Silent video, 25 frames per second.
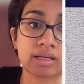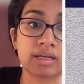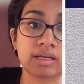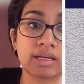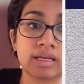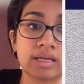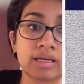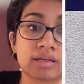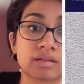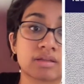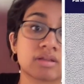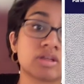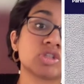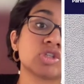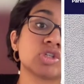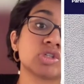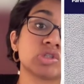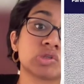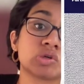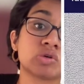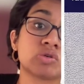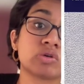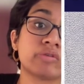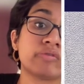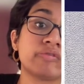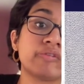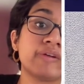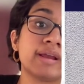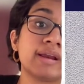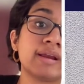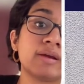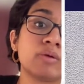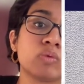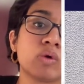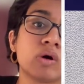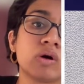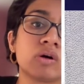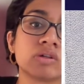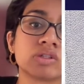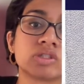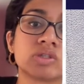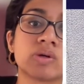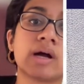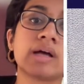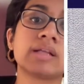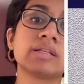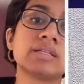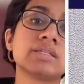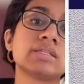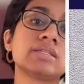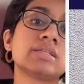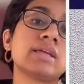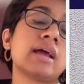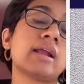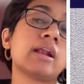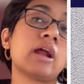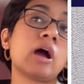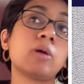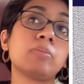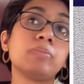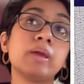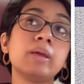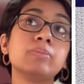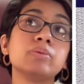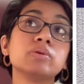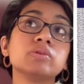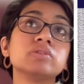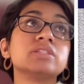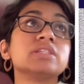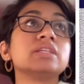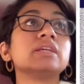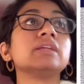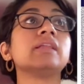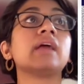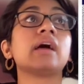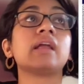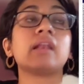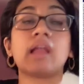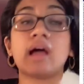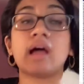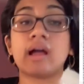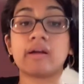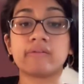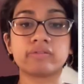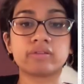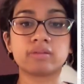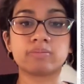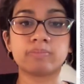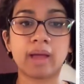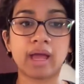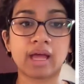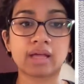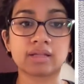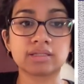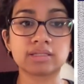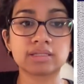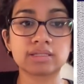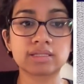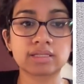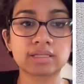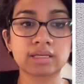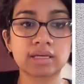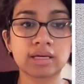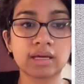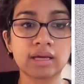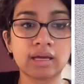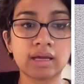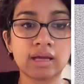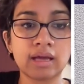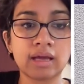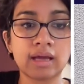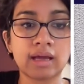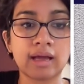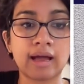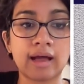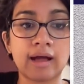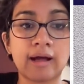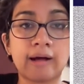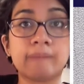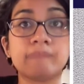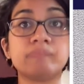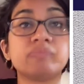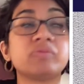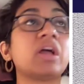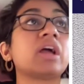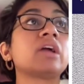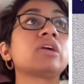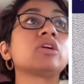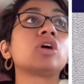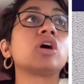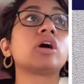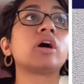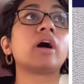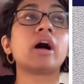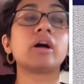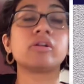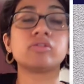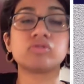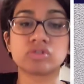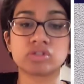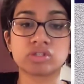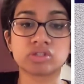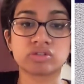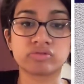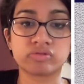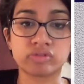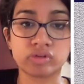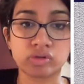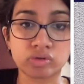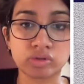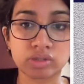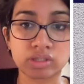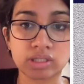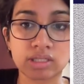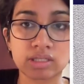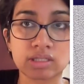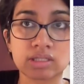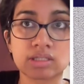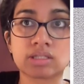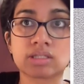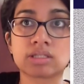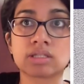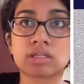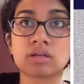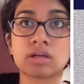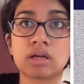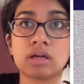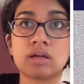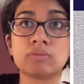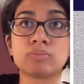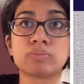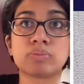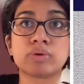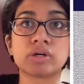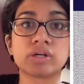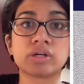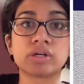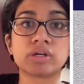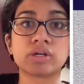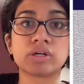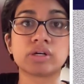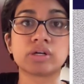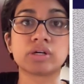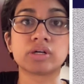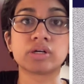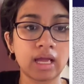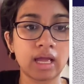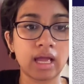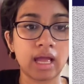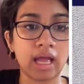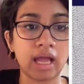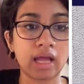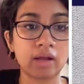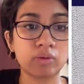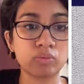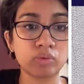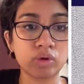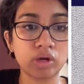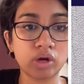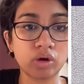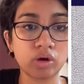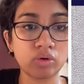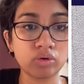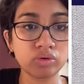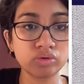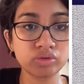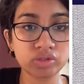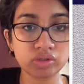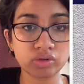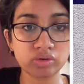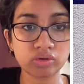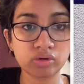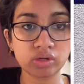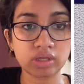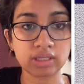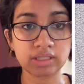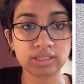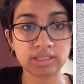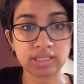techniques such as a graffiti wall to understand how people see their lifespans, and got hundreds of users input. And we also